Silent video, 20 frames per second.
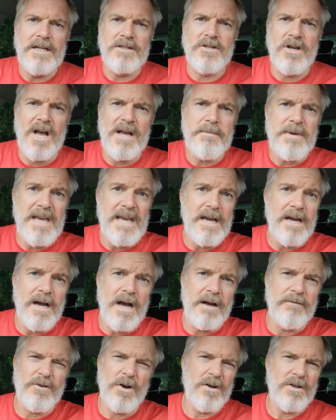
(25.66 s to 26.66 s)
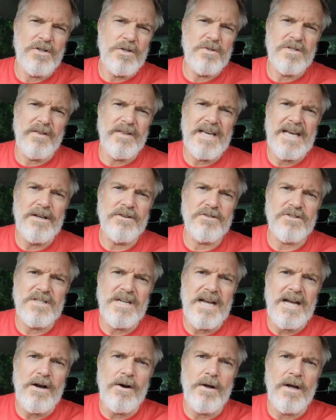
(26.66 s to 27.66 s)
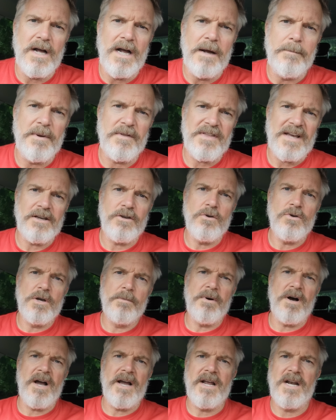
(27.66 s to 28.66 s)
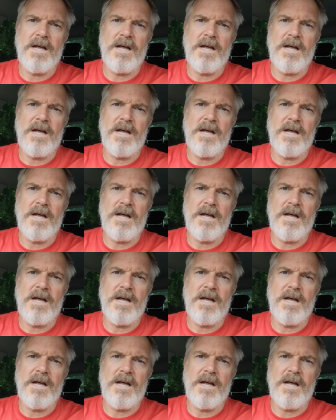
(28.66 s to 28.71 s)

time here. I've got to do something else now, but thank you, goodbye.